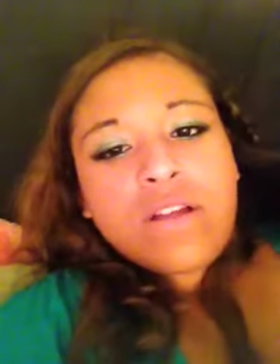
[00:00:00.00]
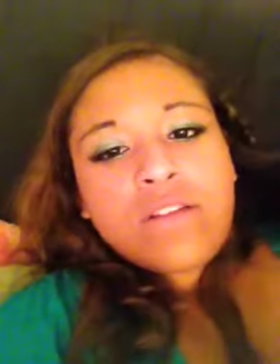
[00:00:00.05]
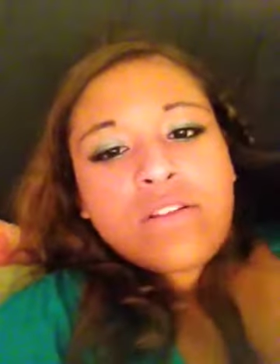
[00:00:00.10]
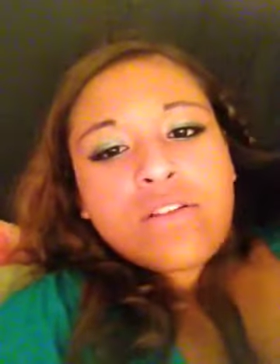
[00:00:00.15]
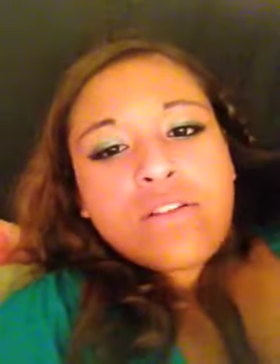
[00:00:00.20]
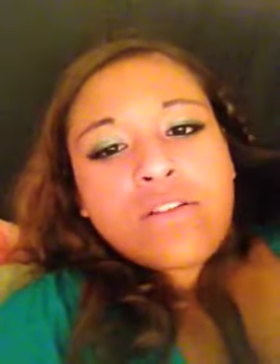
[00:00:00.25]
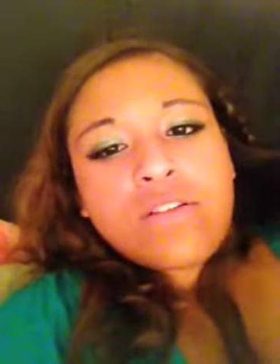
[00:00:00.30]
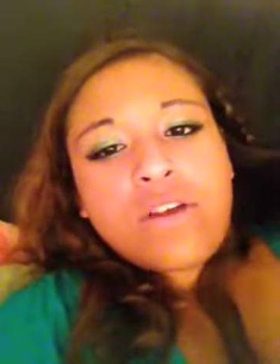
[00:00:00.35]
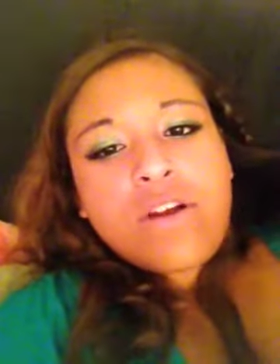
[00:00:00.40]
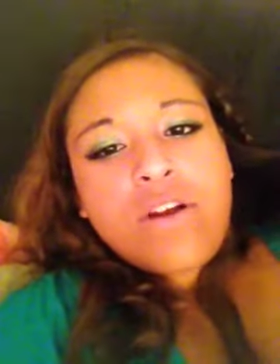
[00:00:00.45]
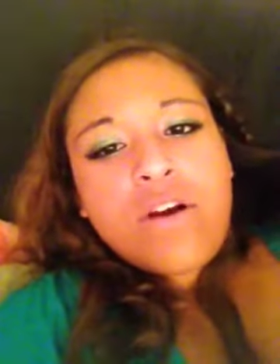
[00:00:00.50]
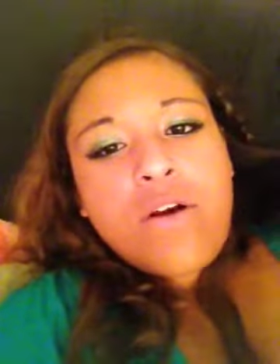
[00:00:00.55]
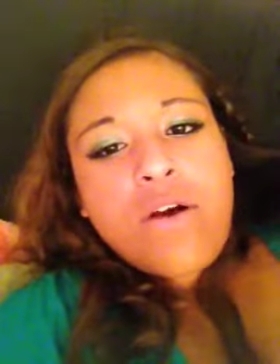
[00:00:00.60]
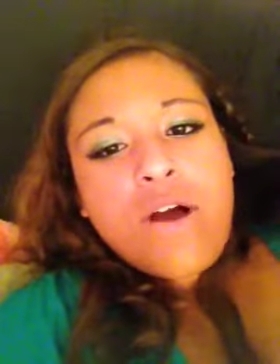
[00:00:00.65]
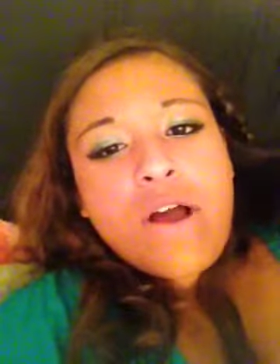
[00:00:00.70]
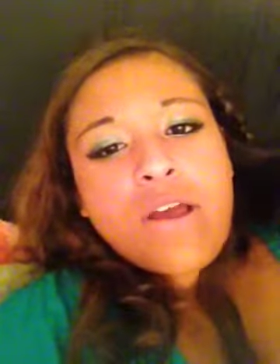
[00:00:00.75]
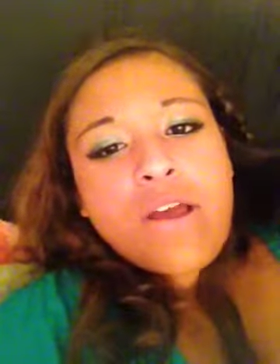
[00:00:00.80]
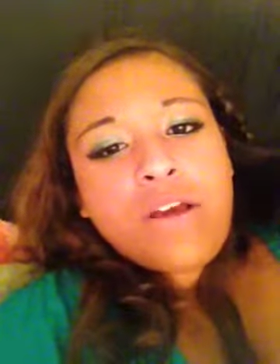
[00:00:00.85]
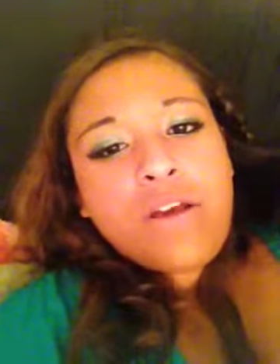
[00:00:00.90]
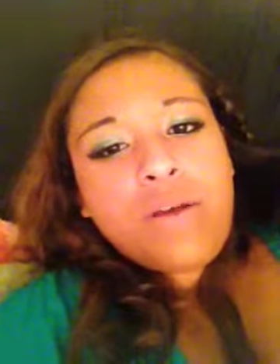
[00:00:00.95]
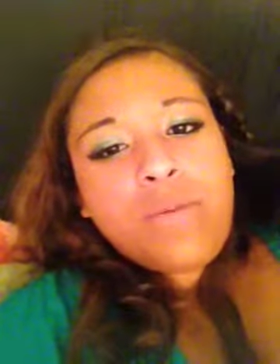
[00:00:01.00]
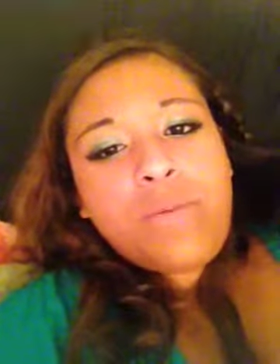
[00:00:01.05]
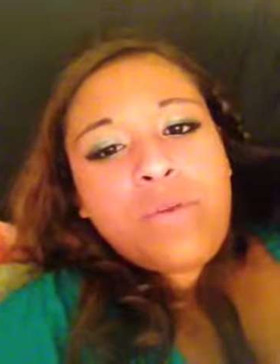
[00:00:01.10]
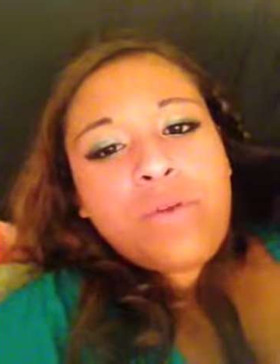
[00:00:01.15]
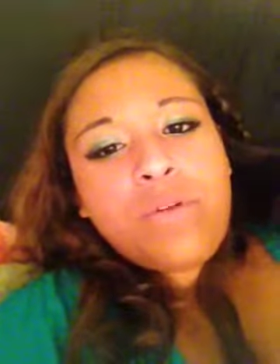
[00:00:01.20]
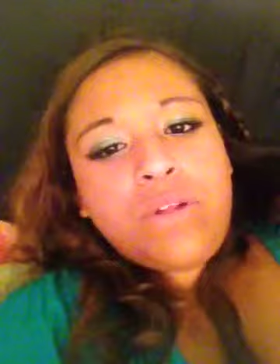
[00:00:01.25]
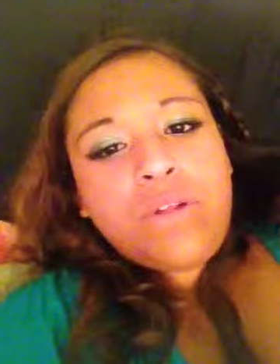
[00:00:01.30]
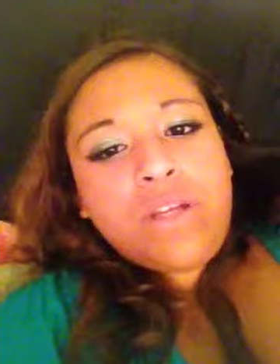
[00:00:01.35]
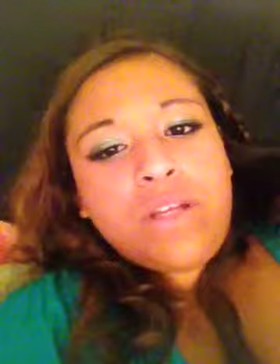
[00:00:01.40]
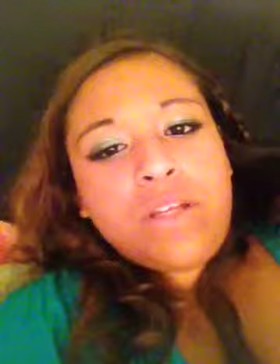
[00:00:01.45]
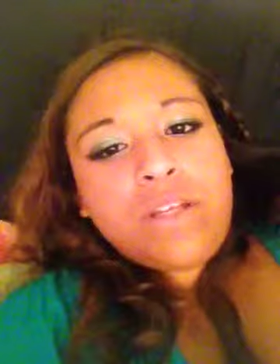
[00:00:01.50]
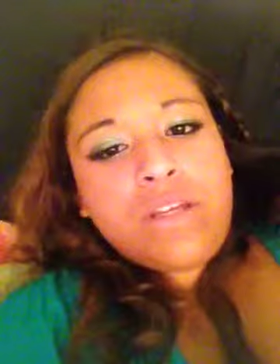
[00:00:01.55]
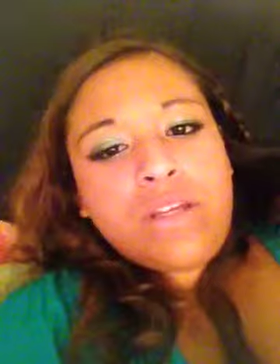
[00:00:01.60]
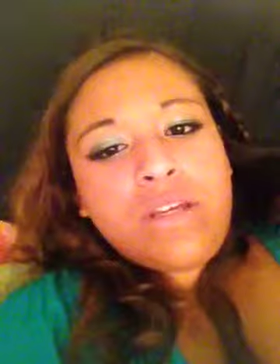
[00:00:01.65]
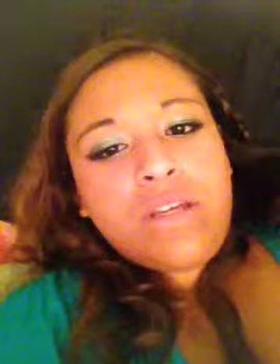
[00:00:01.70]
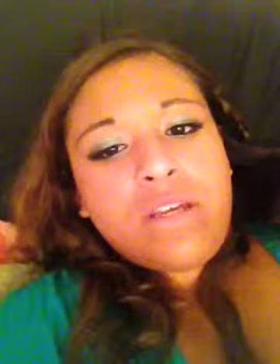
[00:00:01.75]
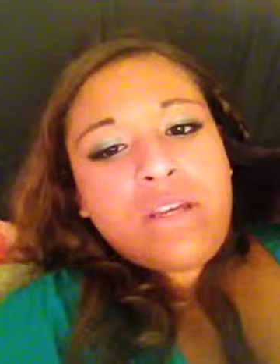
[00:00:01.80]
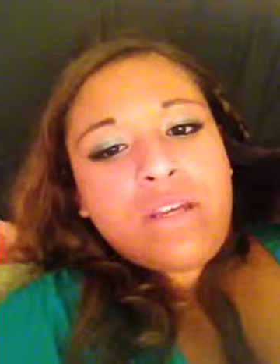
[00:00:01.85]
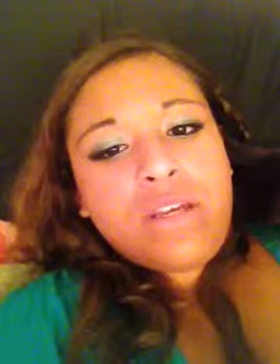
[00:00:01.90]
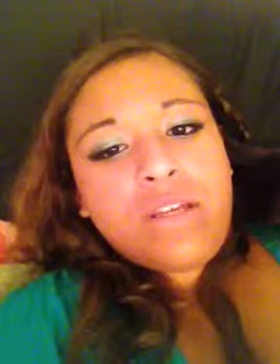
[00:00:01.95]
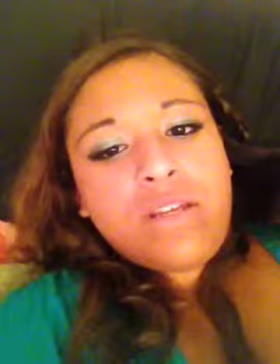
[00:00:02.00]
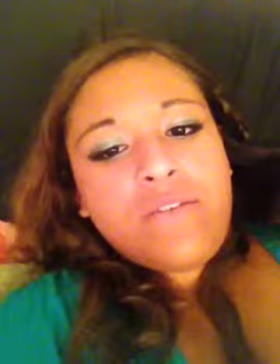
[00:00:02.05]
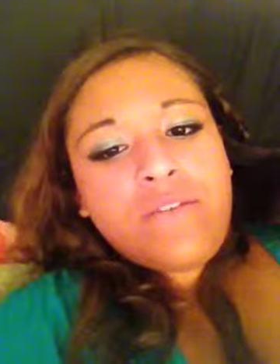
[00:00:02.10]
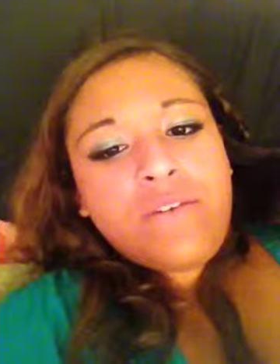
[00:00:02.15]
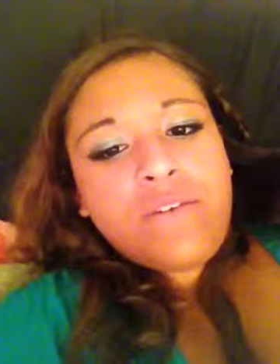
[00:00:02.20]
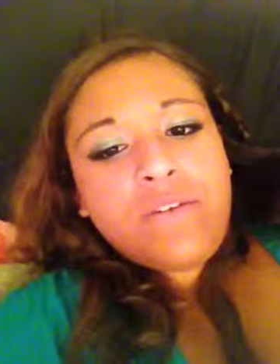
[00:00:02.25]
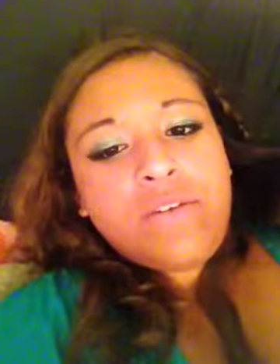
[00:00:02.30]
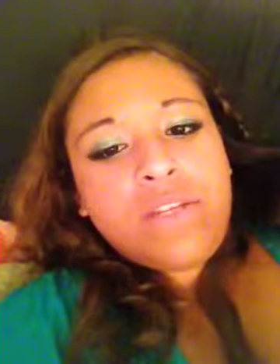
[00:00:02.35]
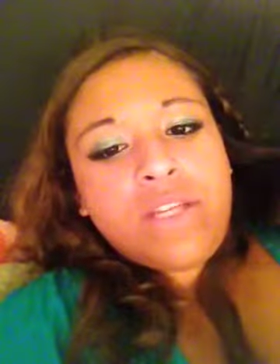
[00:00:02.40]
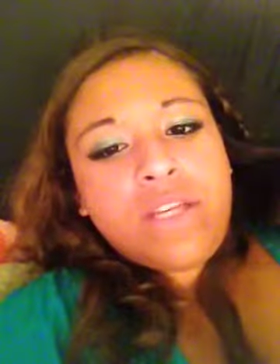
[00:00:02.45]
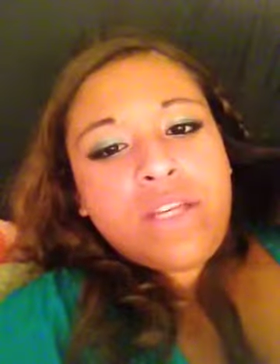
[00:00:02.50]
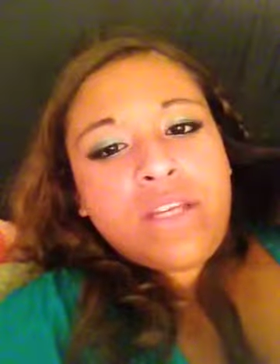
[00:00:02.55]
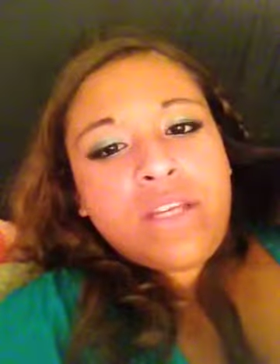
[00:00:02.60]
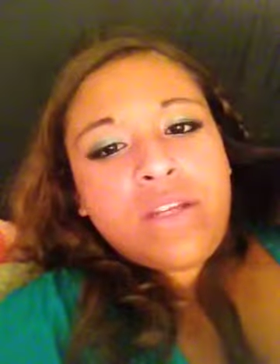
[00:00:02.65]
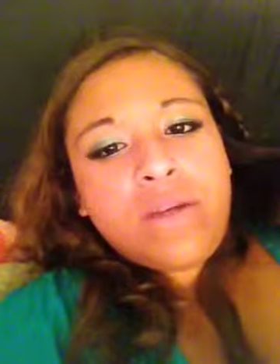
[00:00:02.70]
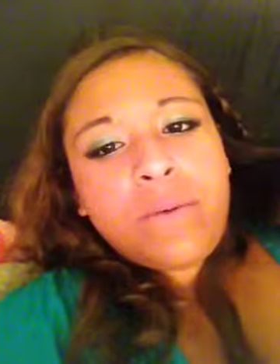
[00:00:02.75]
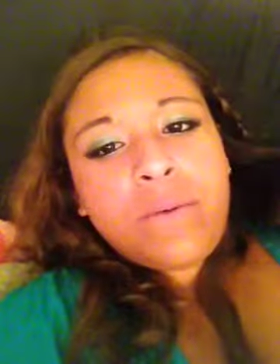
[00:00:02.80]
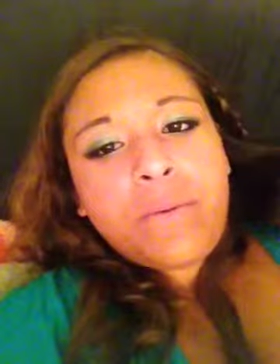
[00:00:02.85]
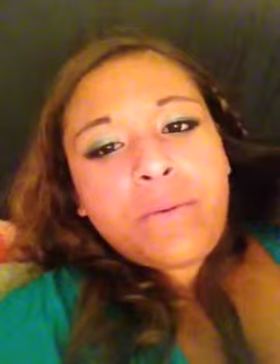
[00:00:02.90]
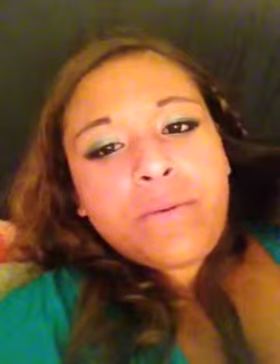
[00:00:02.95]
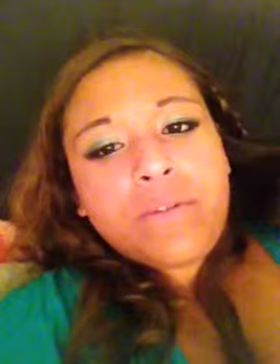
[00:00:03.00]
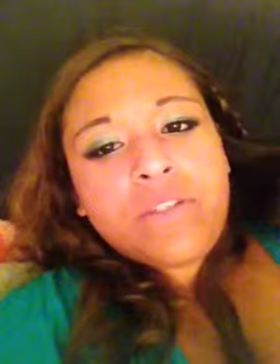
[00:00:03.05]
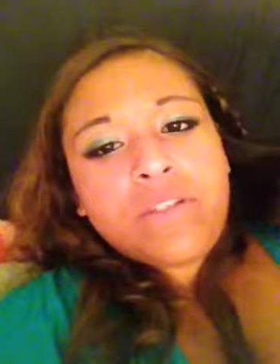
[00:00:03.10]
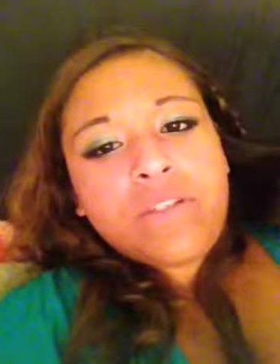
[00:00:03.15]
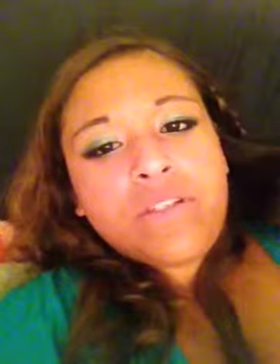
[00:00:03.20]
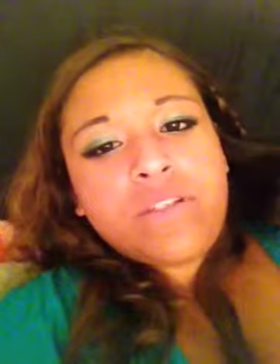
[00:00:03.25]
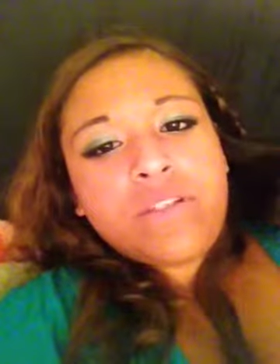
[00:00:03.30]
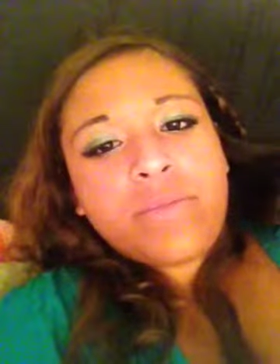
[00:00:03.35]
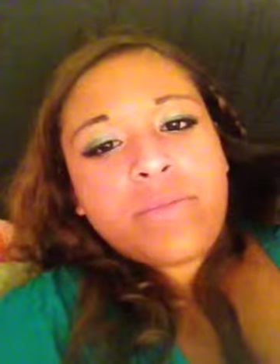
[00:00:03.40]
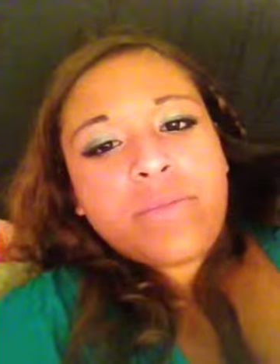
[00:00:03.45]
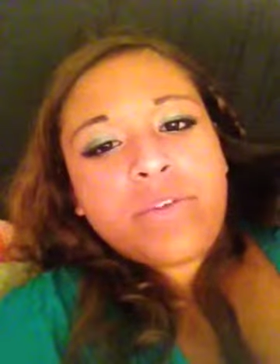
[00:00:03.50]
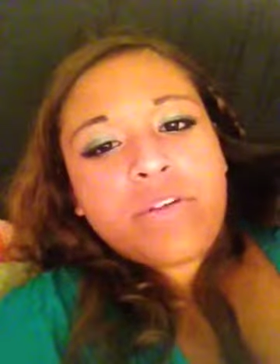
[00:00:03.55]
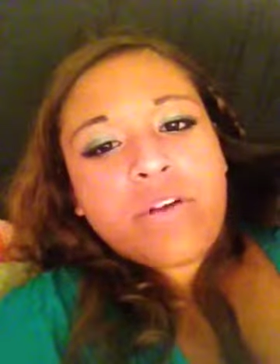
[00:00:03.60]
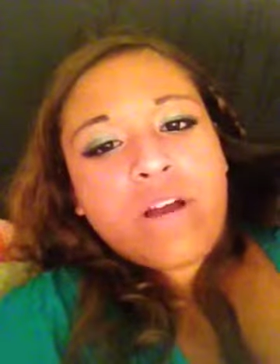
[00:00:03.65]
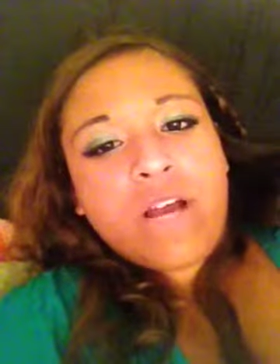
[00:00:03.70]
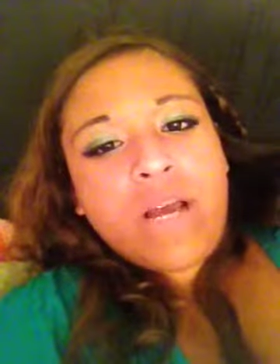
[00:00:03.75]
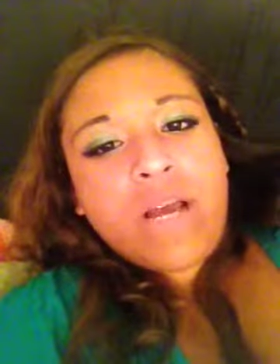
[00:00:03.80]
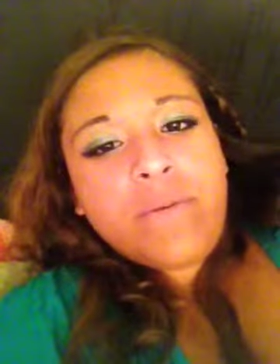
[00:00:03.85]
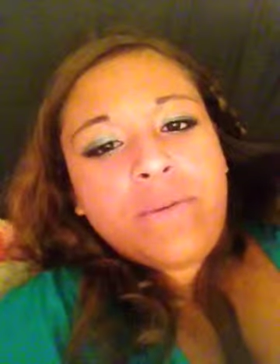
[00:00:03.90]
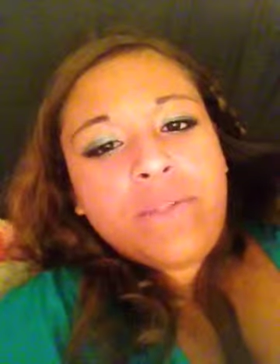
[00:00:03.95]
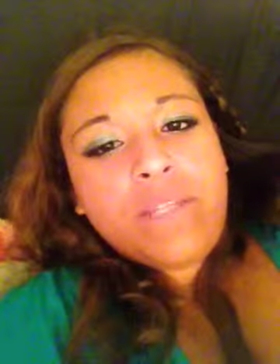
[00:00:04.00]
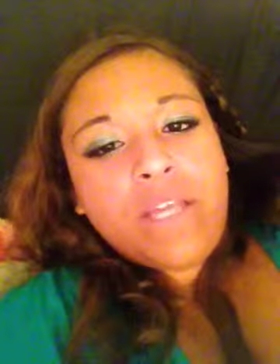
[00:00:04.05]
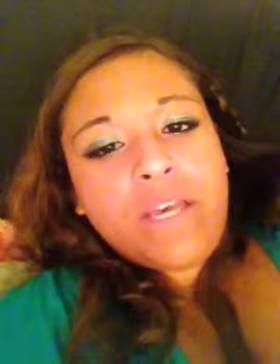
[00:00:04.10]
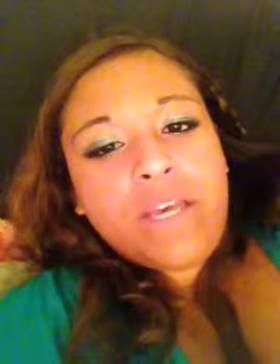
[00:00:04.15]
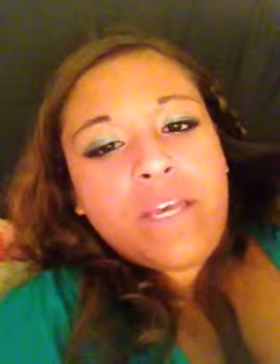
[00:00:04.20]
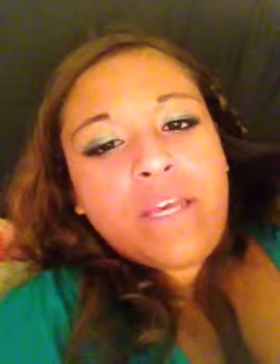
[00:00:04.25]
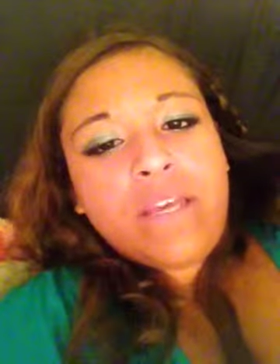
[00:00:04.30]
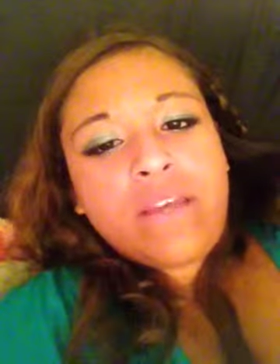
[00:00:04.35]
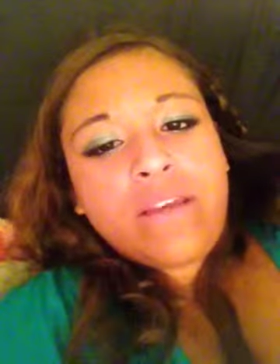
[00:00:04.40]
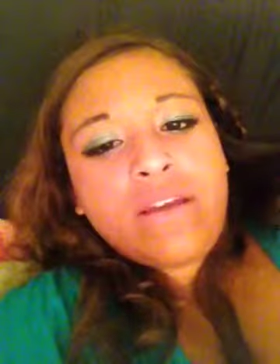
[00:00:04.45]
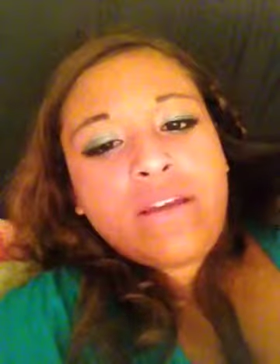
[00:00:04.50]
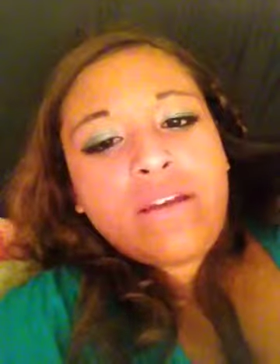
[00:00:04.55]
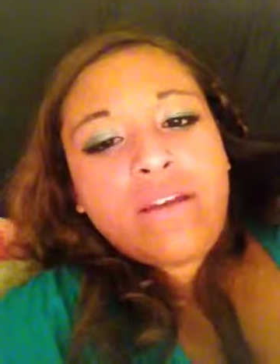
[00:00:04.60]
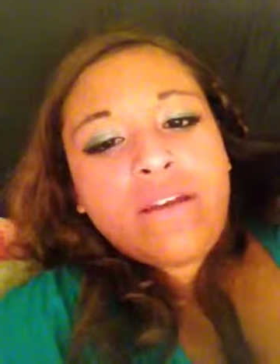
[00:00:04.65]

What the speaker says: So, I hope you liked it, and if you did, just subscribe and like,